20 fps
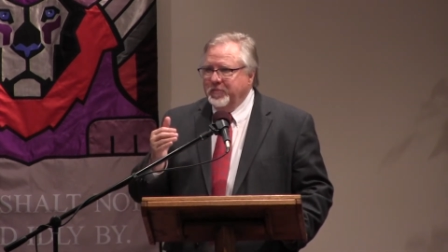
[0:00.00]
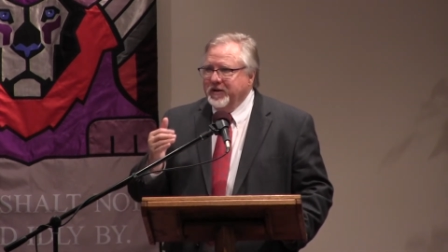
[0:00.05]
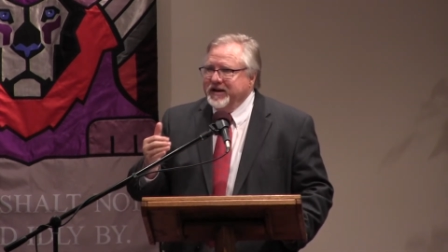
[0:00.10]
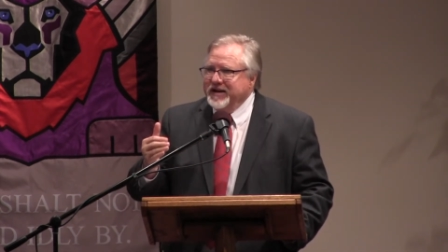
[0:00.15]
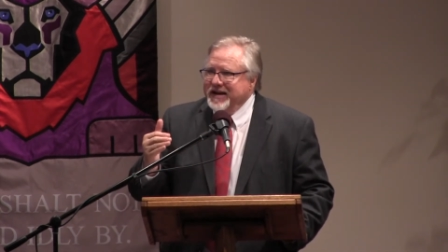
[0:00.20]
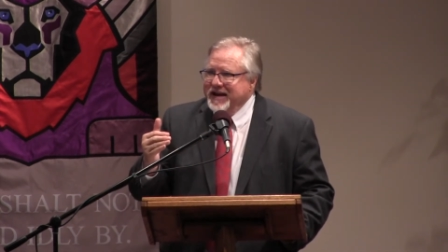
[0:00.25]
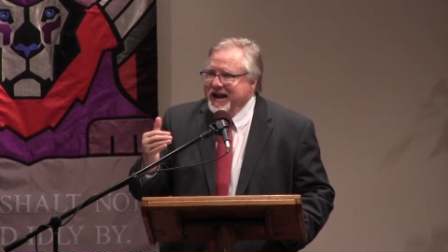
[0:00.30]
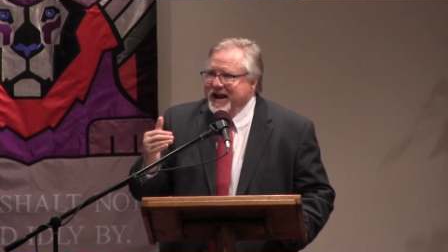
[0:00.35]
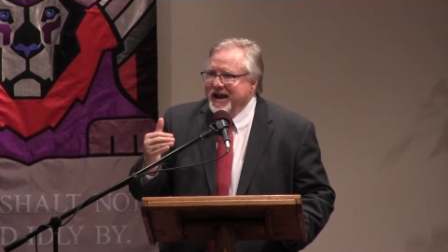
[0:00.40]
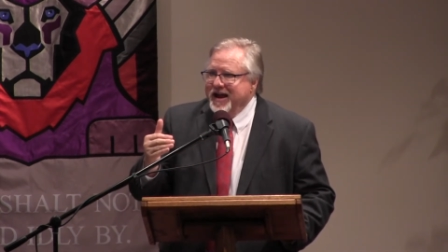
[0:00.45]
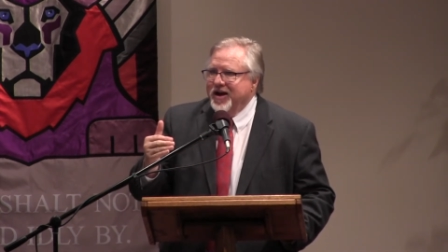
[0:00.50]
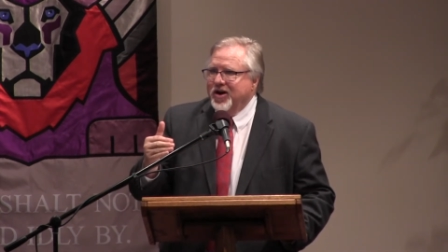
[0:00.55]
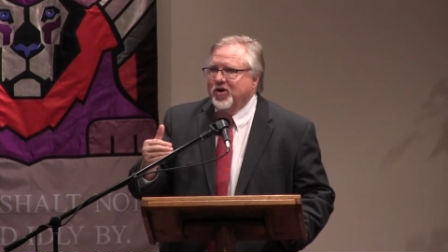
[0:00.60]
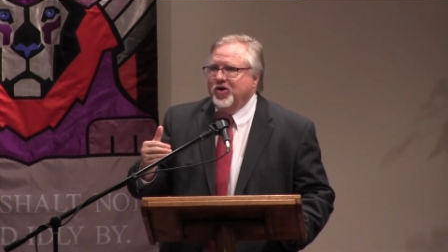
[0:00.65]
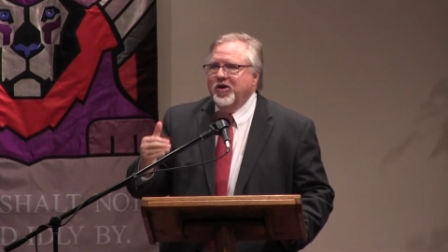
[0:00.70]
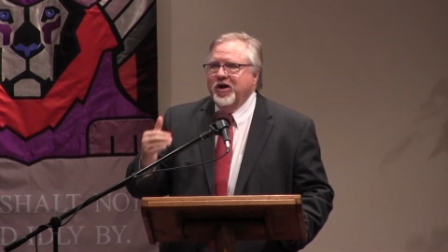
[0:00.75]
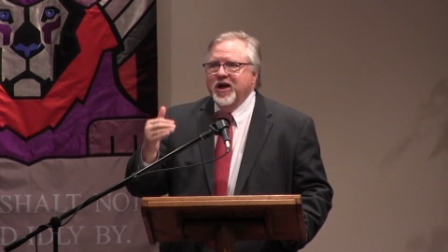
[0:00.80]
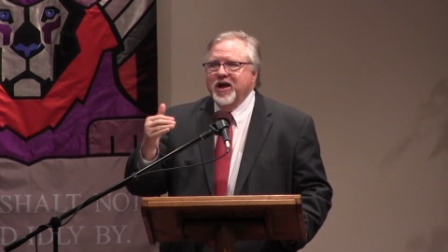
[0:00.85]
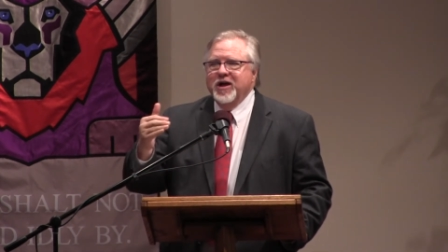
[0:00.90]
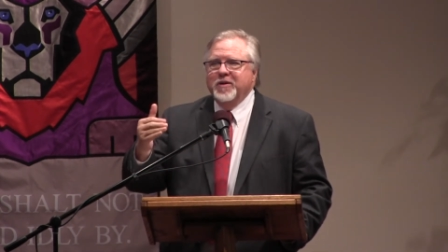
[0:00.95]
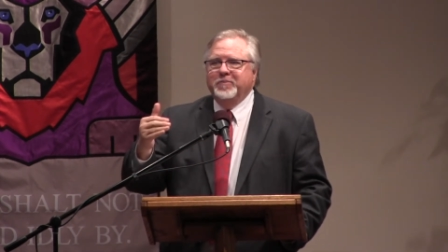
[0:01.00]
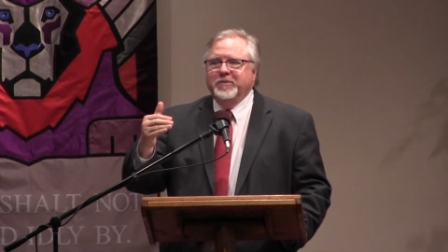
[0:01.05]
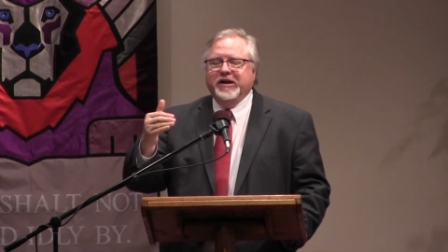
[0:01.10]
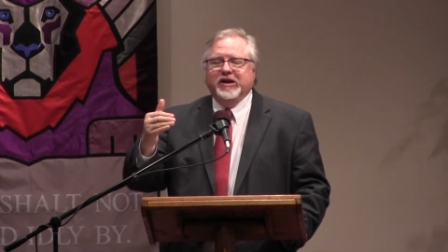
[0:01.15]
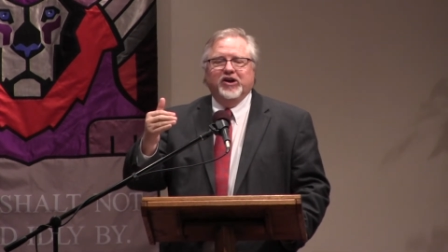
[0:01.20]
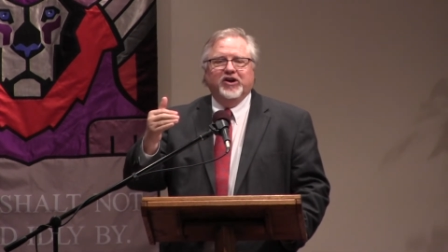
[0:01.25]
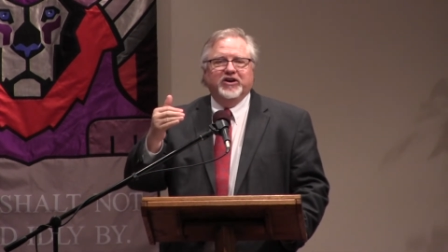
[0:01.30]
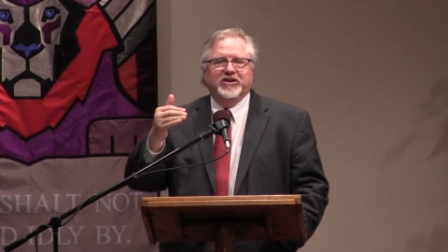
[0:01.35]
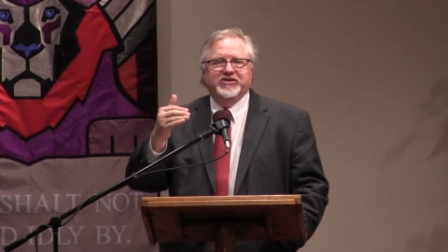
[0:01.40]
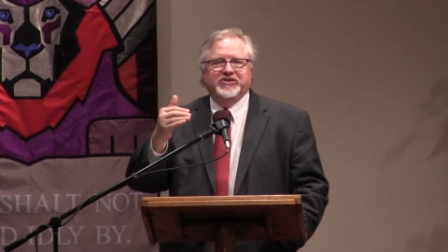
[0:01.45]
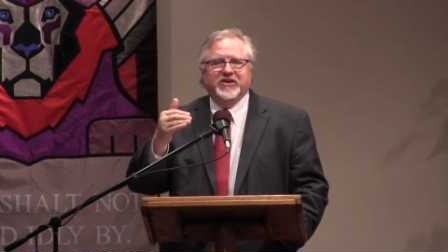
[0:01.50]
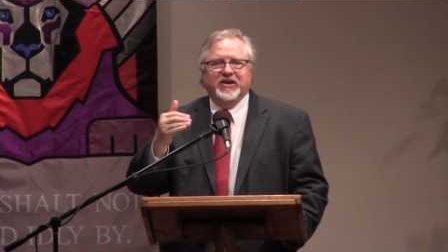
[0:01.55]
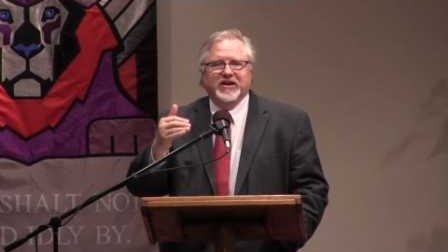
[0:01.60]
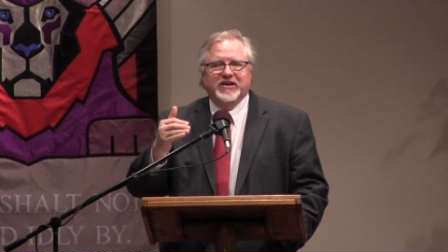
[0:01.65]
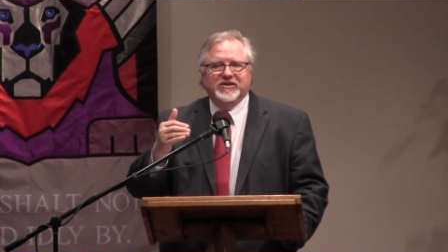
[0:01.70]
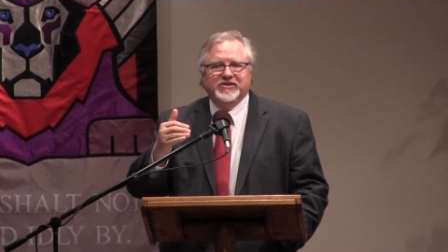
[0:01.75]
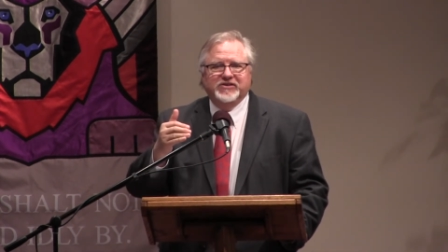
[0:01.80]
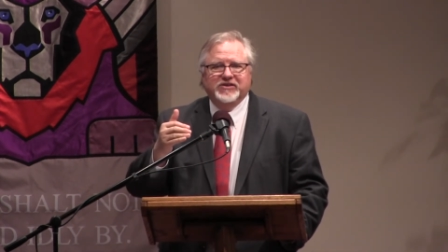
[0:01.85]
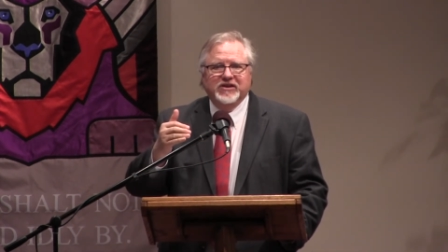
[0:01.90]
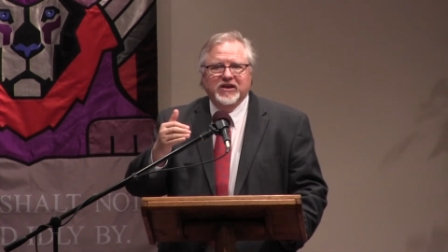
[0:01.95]
But now, because
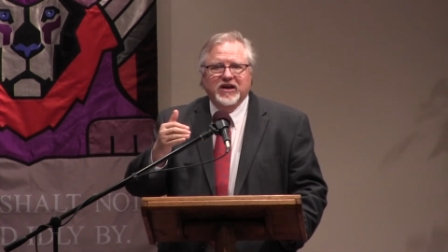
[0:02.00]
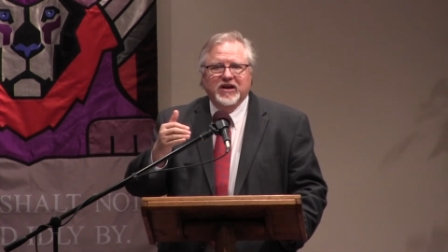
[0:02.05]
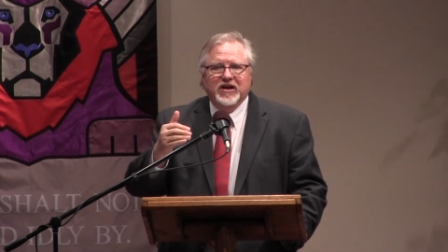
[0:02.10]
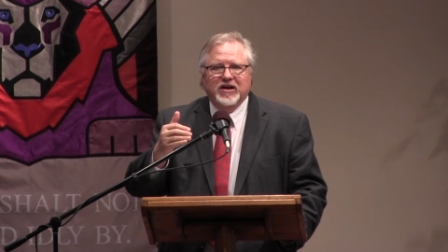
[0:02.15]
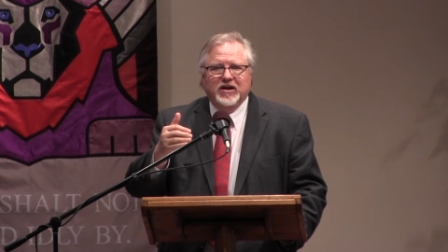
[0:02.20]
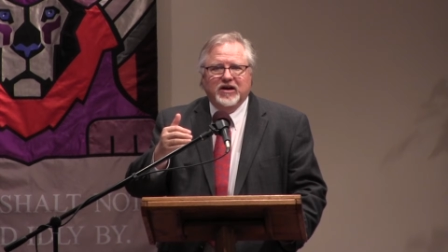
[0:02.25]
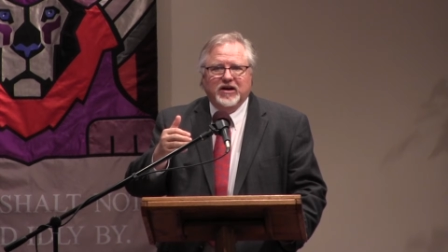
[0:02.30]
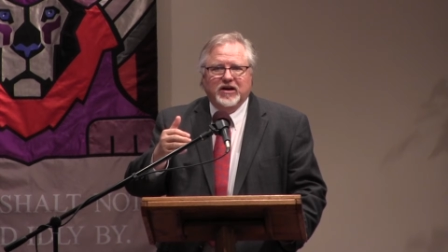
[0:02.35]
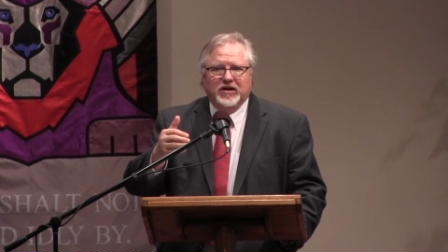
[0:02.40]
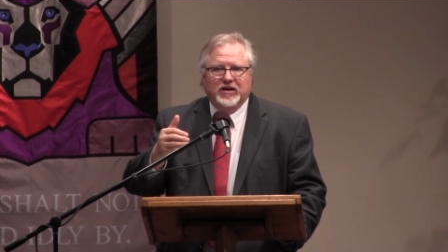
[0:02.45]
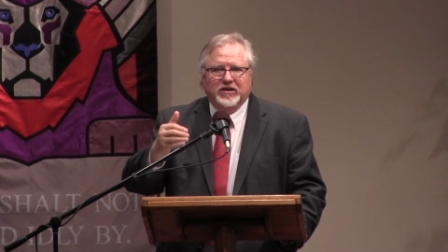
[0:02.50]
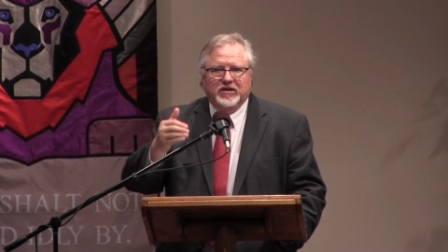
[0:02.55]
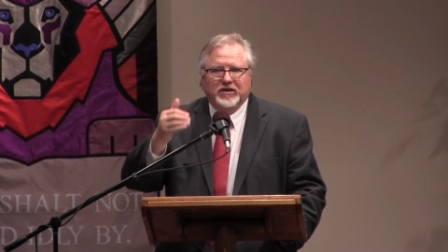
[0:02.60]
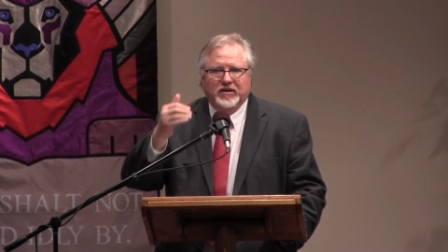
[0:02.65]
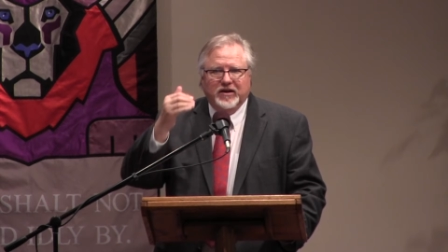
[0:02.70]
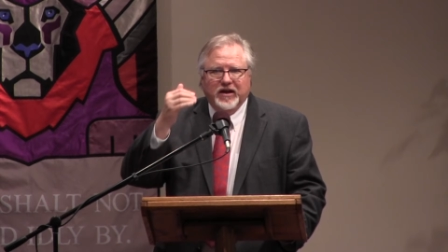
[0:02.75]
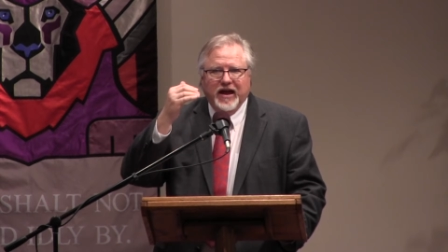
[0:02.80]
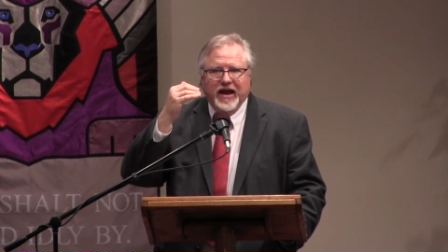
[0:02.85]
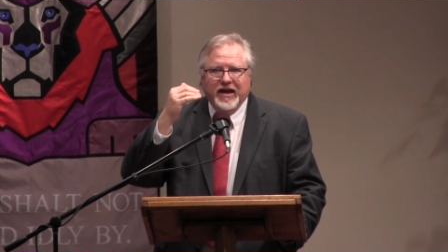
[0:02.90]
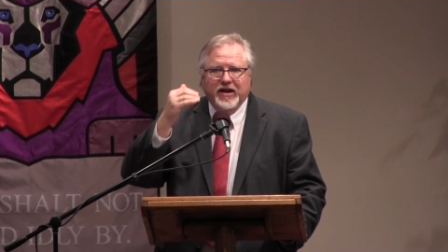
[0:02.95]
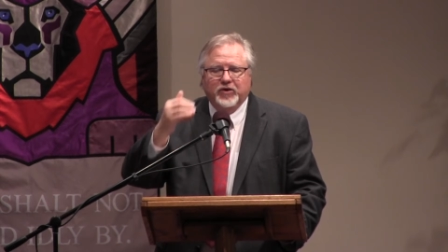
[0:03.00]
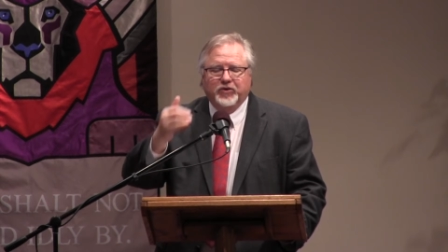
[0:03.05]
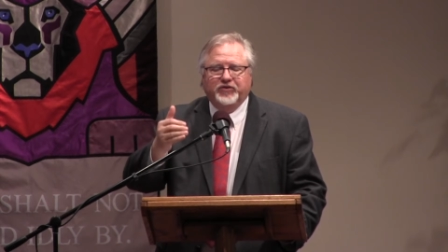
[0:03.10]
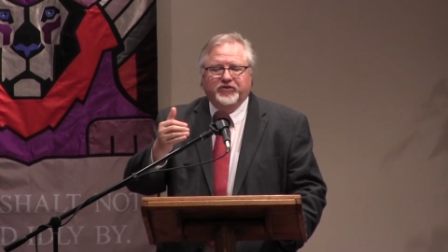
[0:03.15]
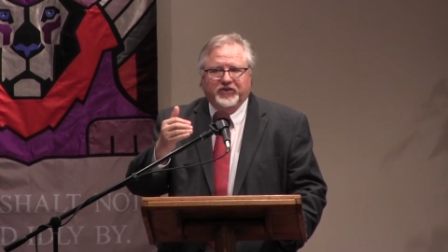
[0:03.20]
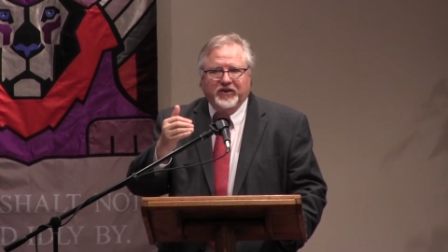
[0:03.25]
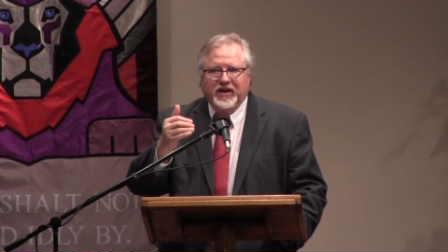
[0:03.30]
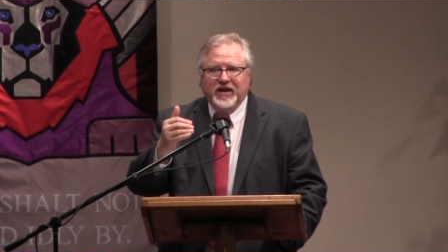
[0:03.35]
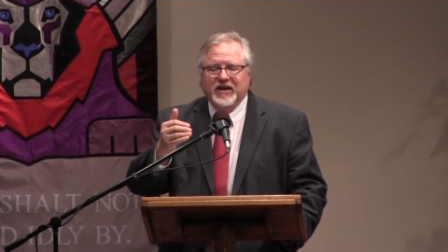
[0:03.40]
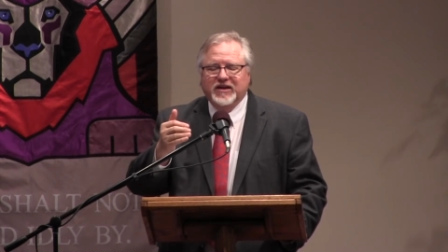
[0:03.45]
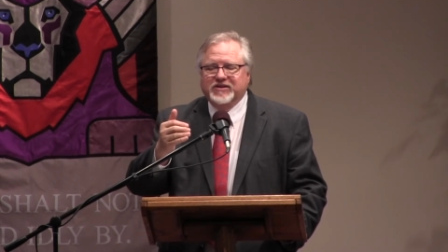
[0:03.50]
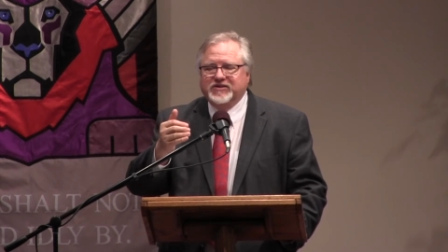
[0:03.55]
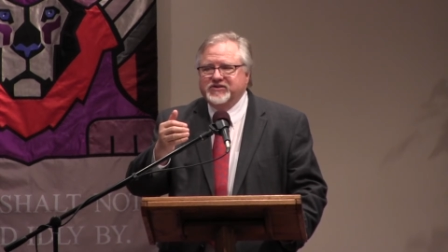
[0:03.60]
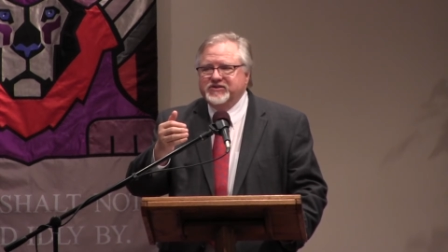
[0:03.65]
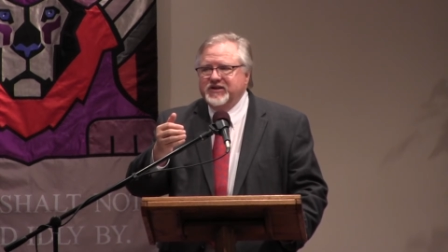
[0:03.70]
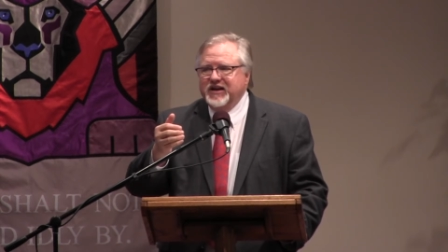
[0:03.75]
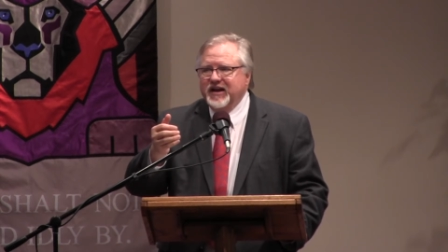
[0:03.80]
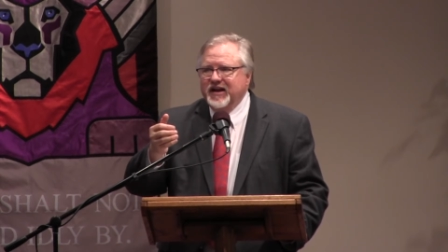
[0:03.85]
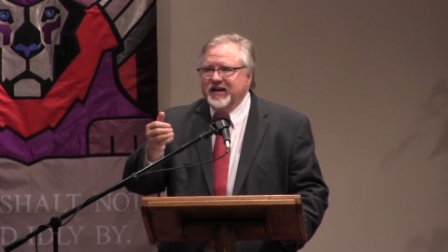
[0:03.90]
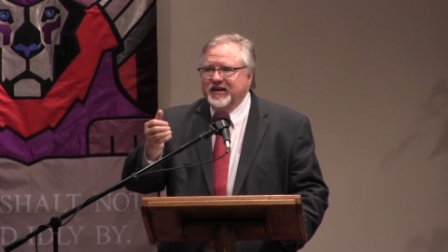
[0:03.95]
as uh, AOC has
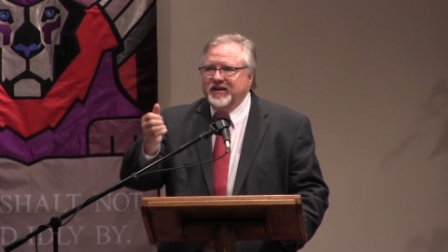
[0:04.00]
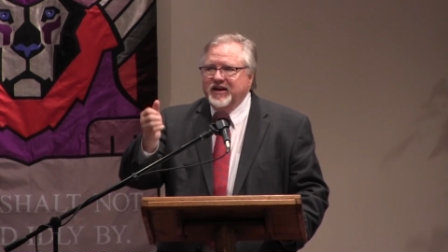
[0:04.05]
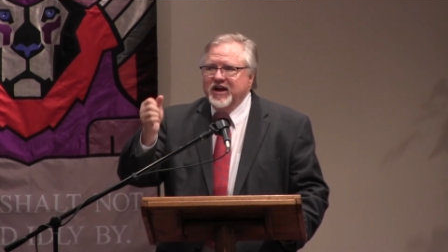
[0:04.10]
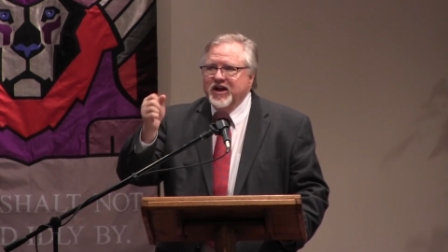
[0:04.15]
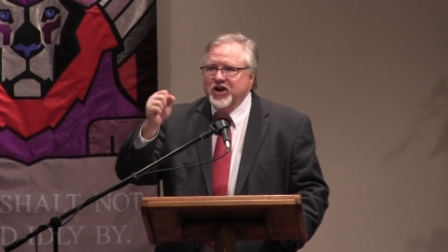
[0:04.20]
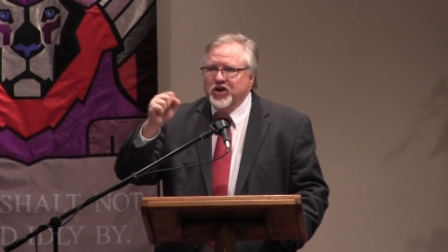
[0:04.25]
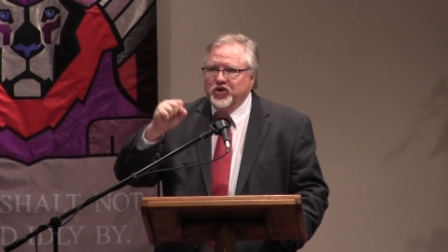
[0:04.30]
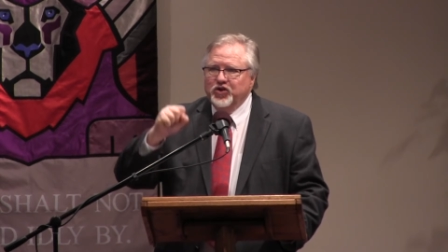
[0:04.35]
said,